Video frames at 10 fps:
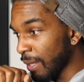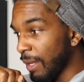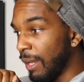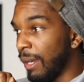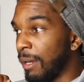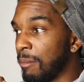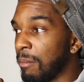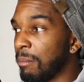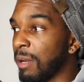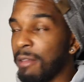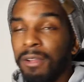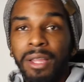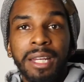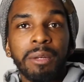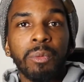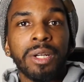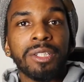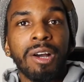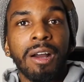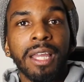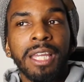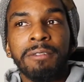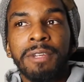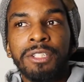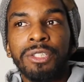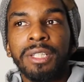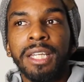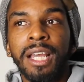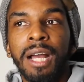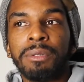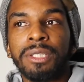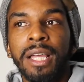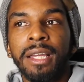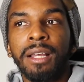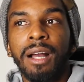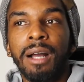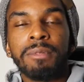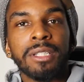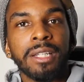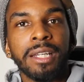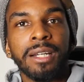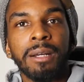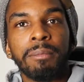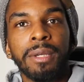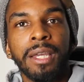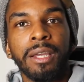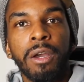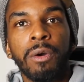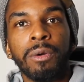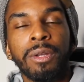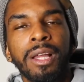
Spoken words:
but I felt like I didn't want to talk. And eventually I was like, I'm just gonna get up and go.